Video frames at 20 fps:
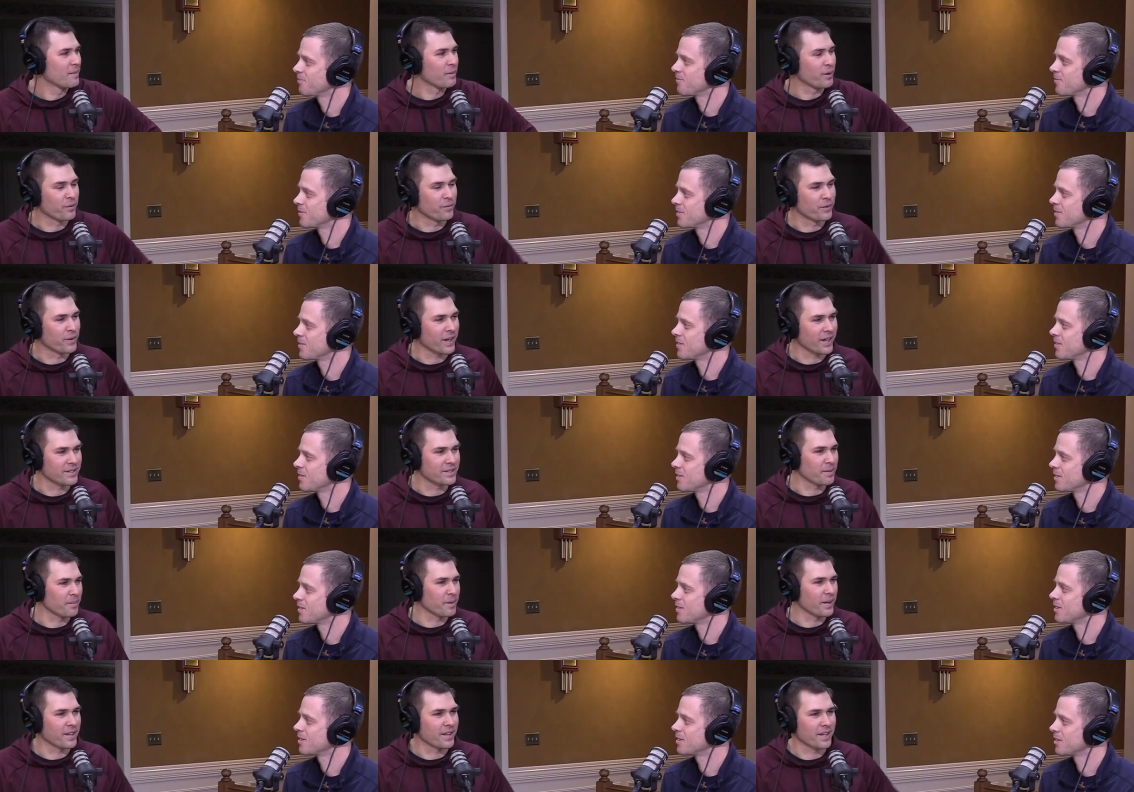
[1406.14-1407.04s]
Speaker 1: but if you got
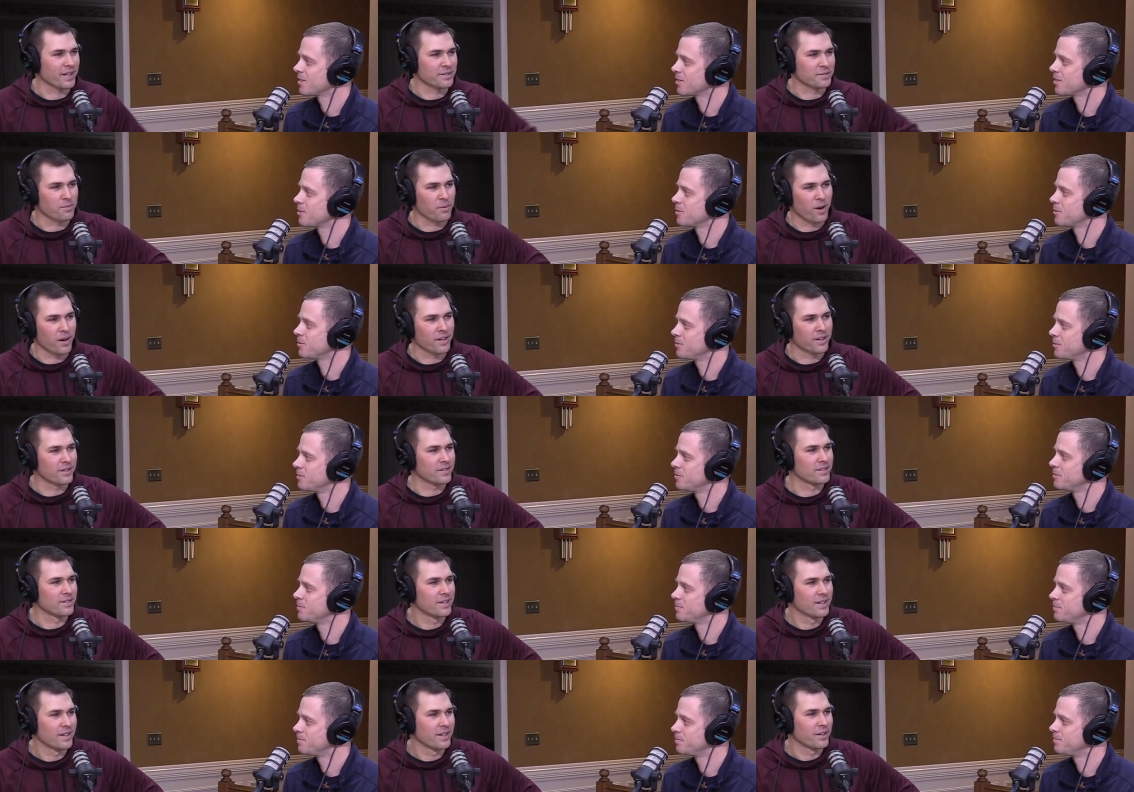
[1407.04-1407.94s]
somebody that's
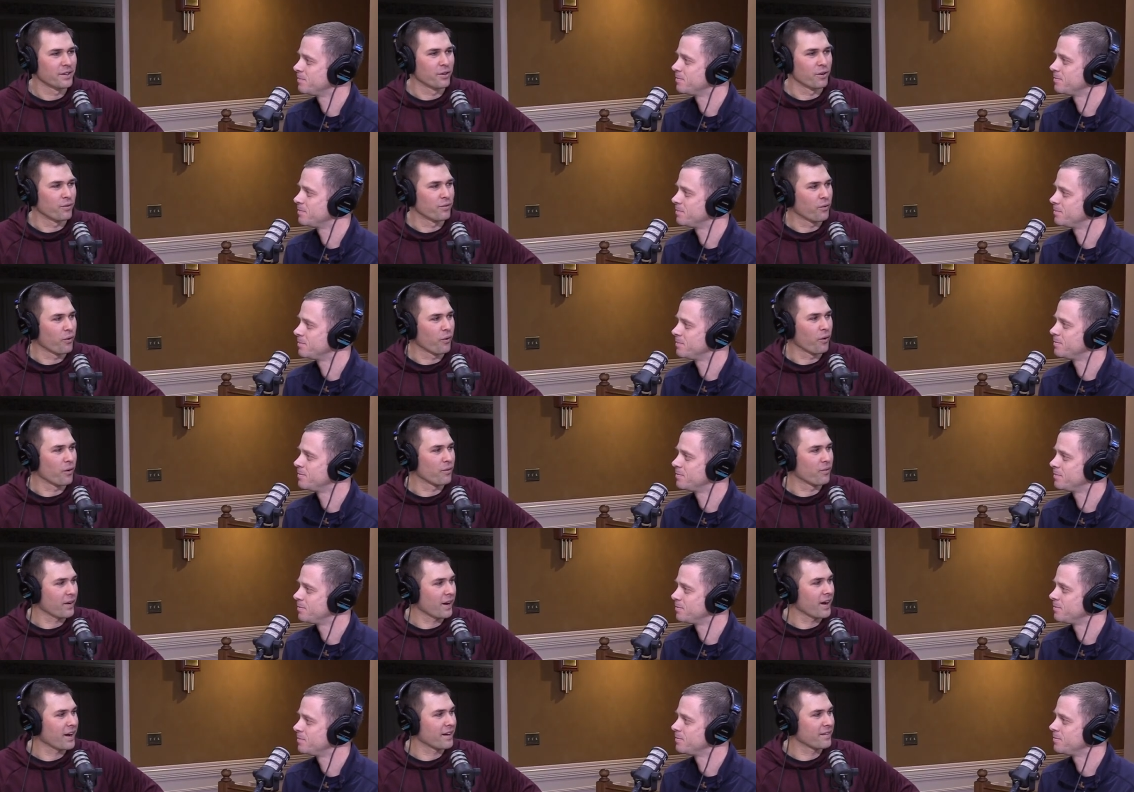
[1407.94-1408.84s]
running, you know,
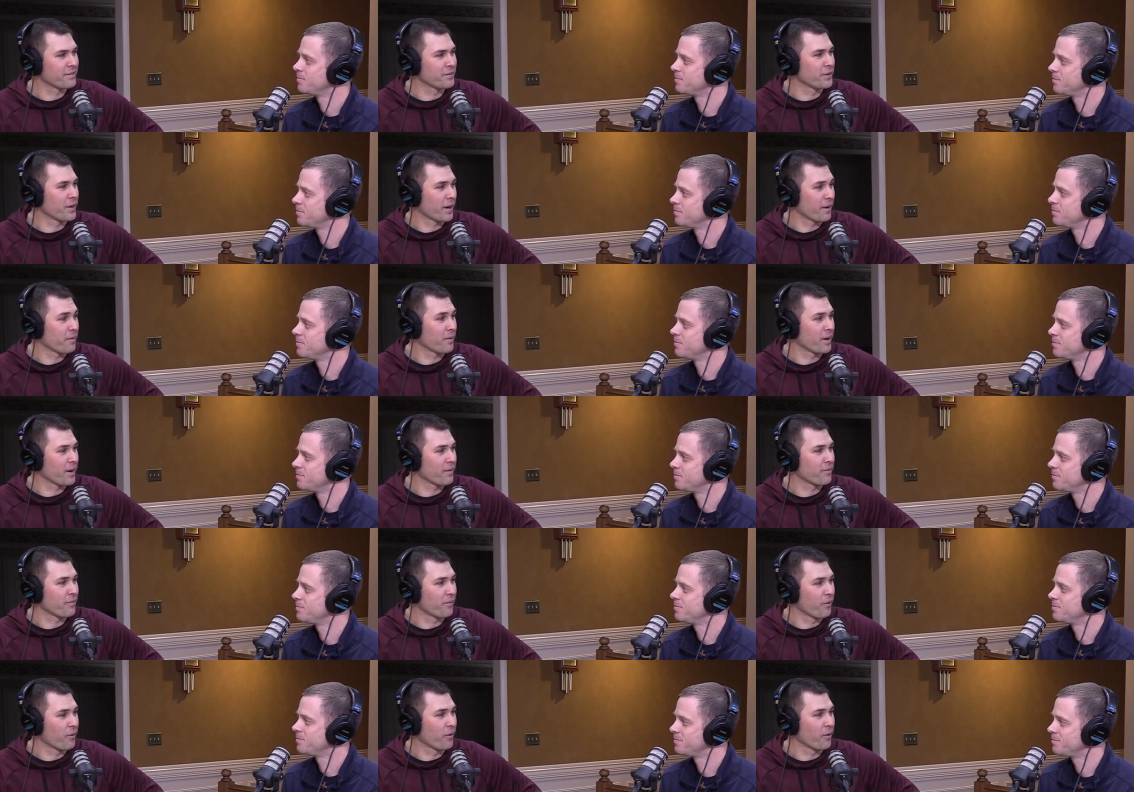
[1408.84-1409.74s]
405, you got to run a
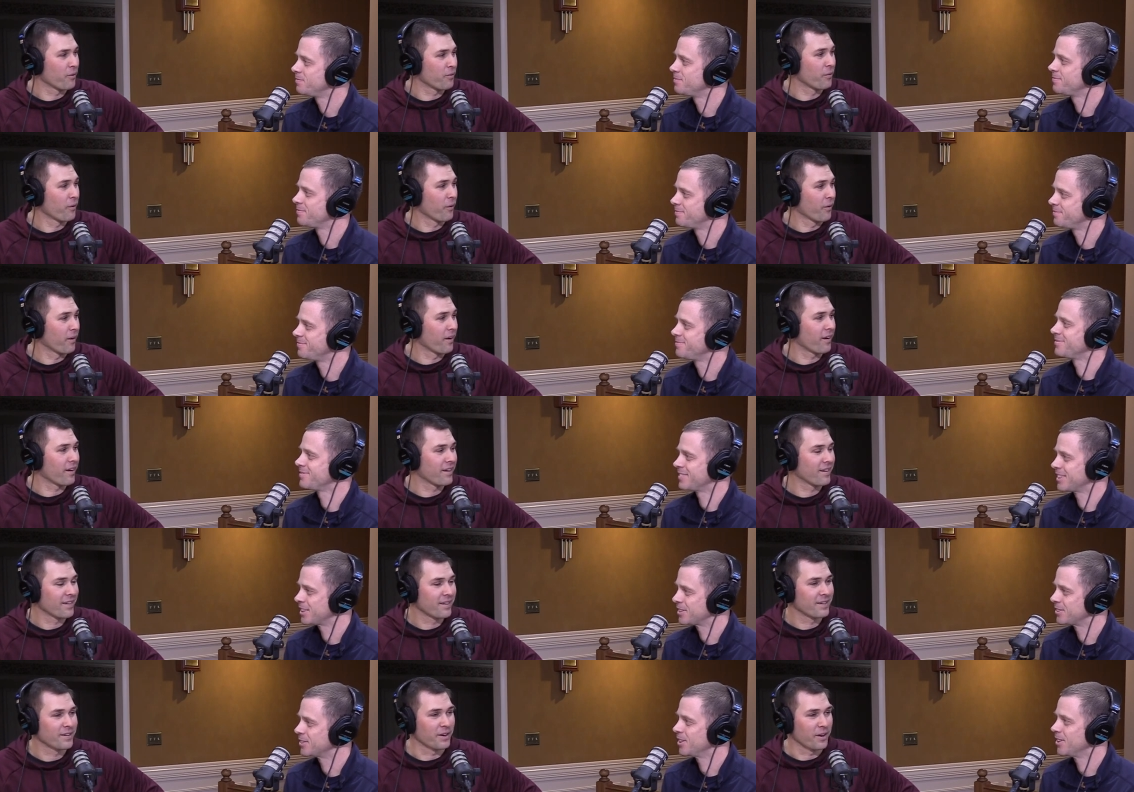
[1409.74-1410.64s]
404.
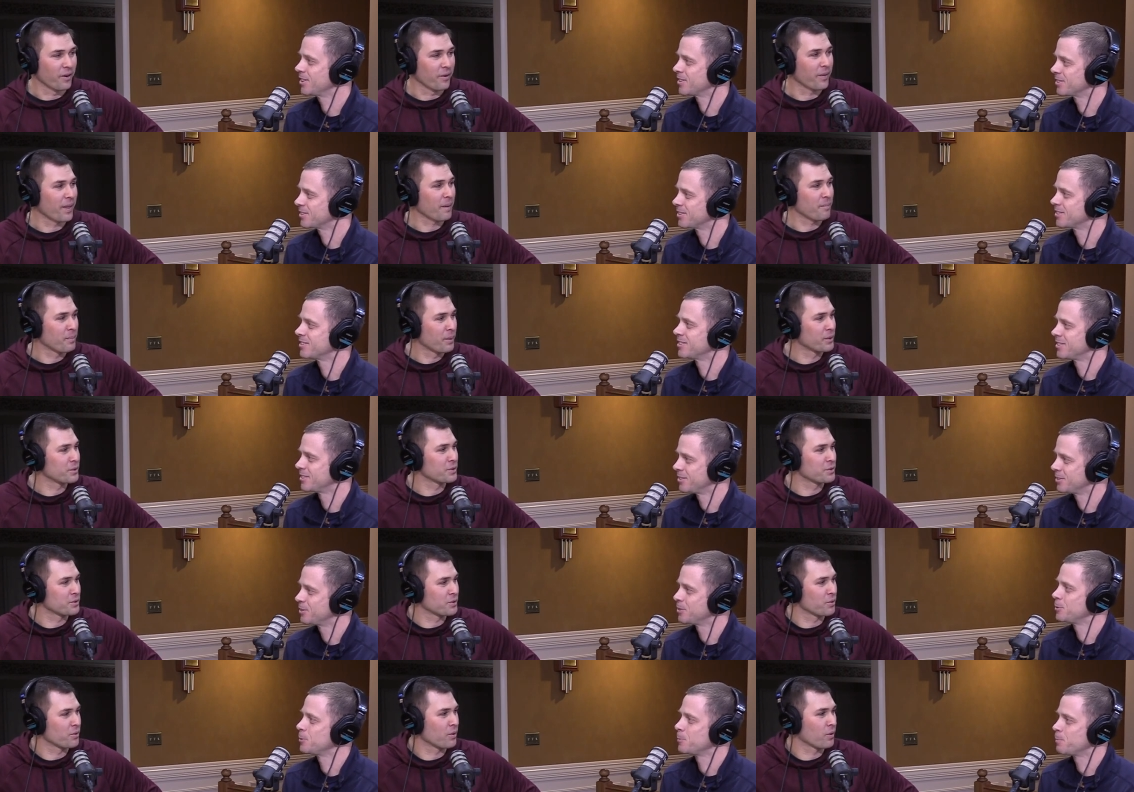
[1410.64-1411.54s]
Okay. You know, that
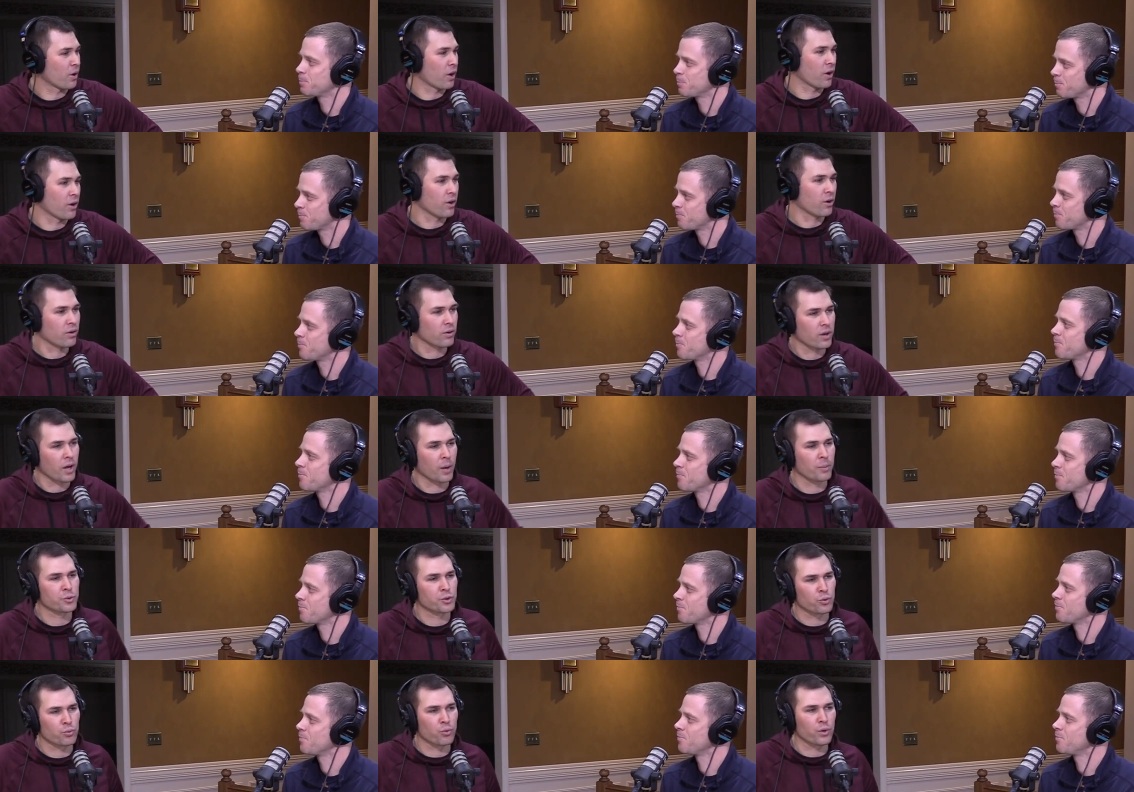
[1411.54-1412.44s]
pushes you harder,
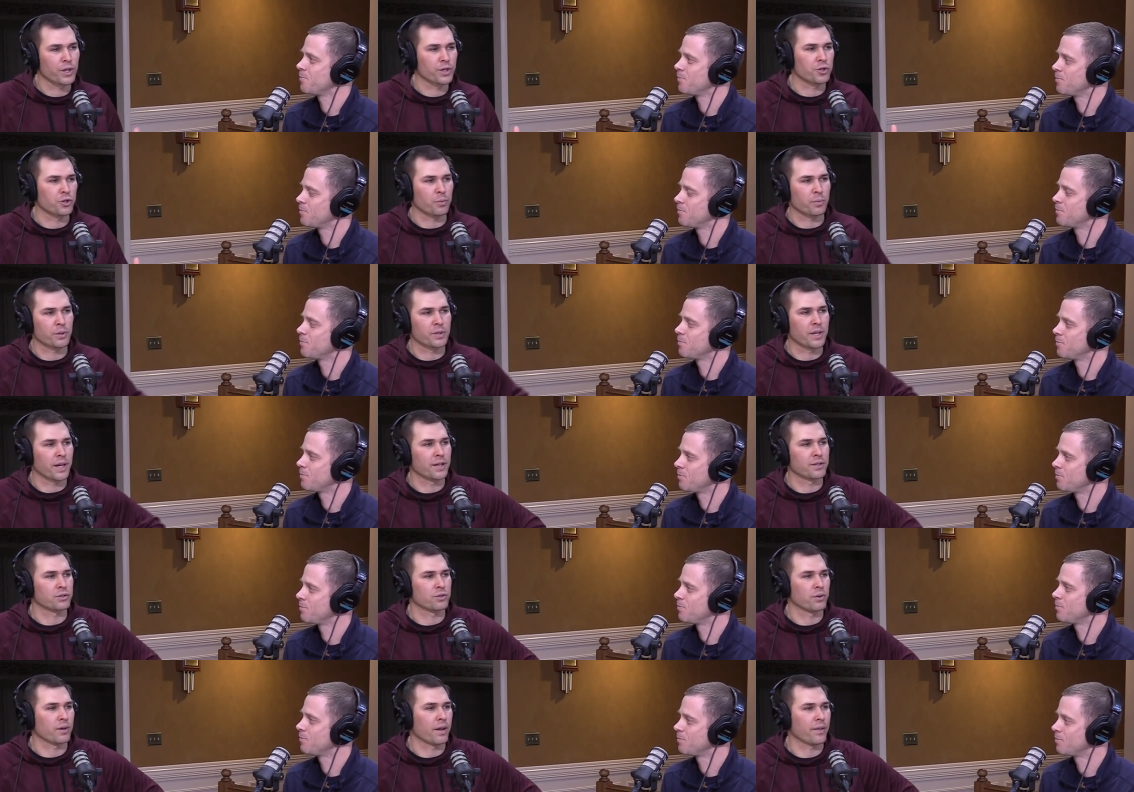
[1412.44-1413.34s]
helps you reach your
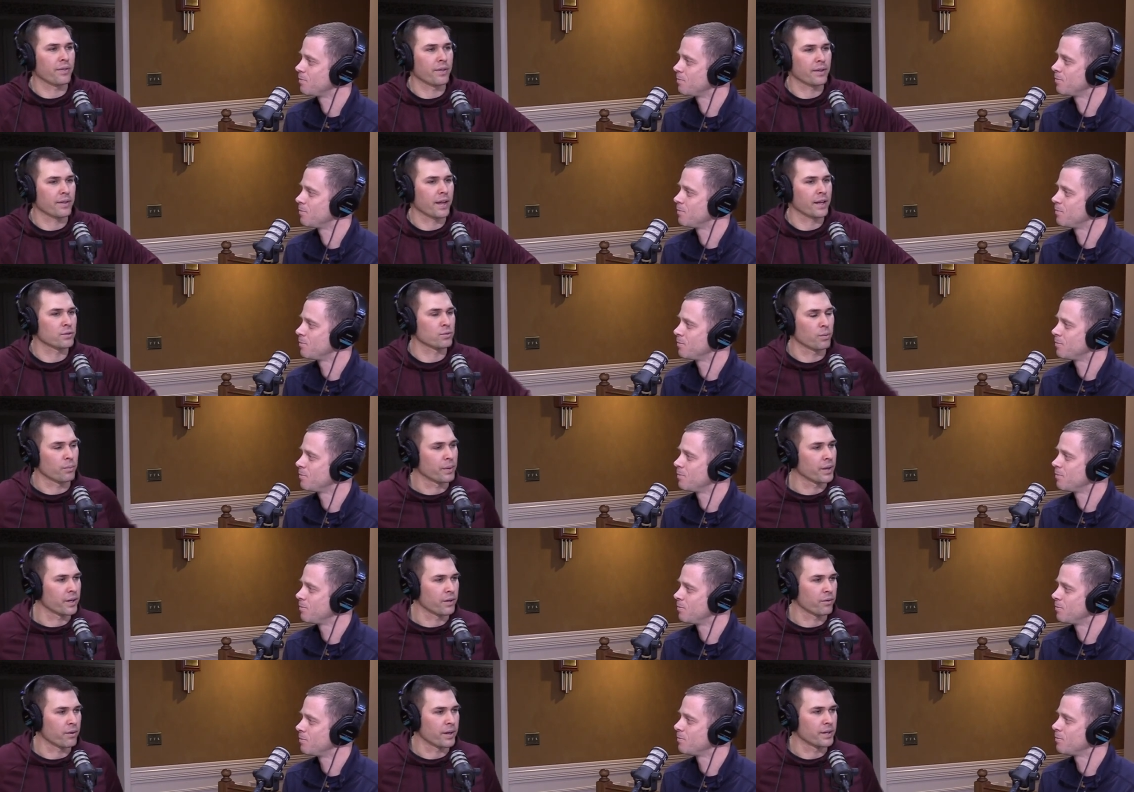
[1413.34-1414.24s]
potential. And I think that's what
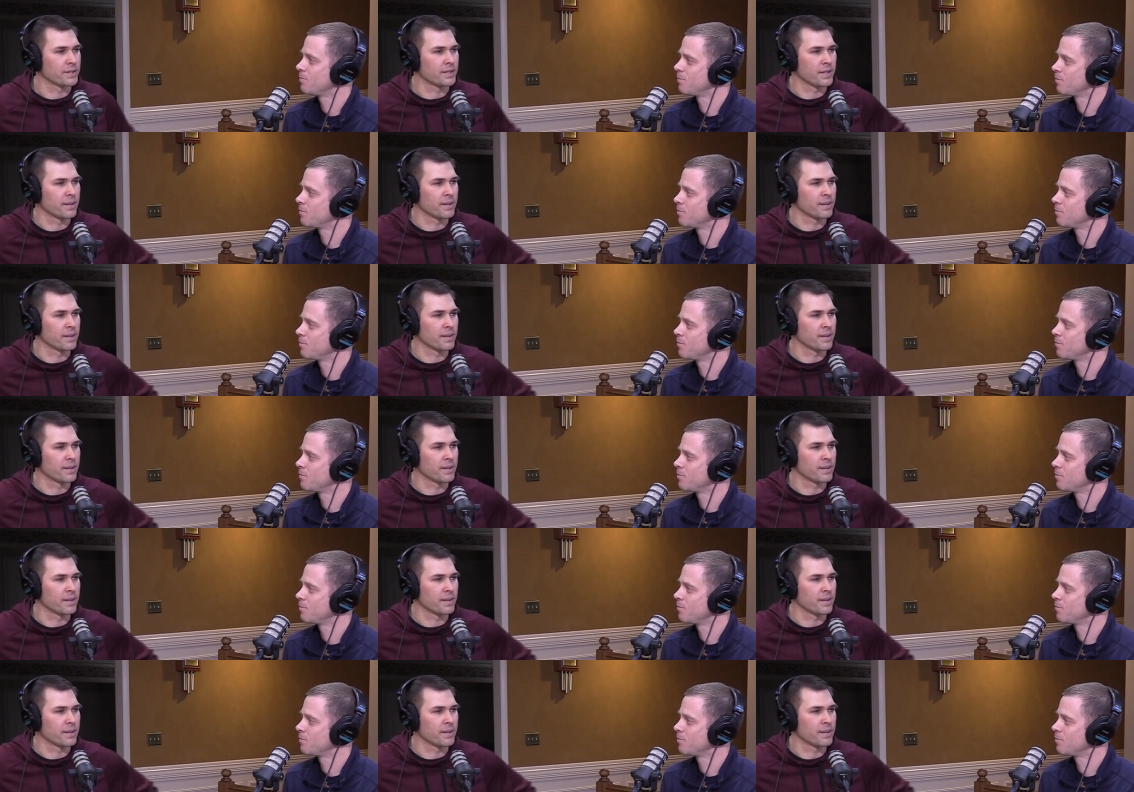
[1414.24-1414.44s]
being a great